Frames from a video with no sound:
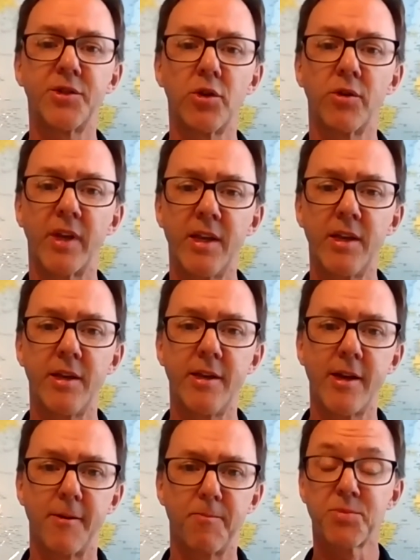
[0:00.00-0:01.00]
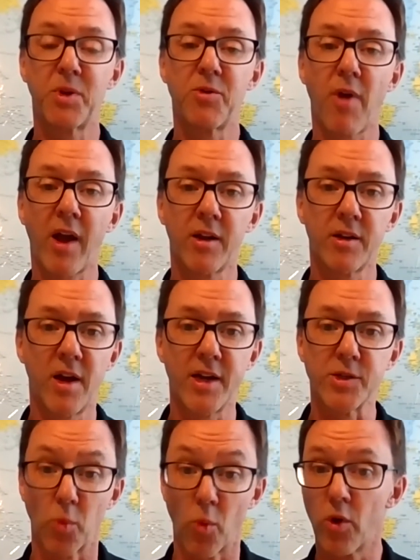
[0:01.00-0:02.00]
too, he has been
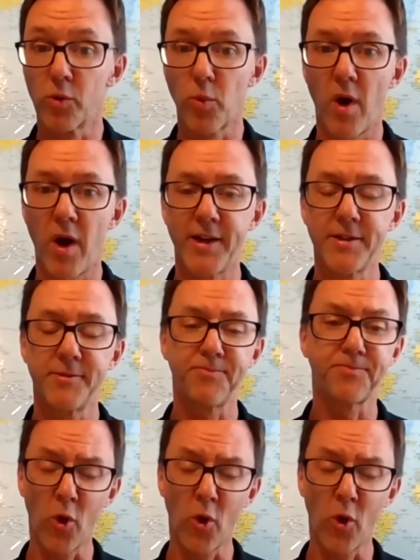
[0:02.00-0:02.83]
recognized worldwide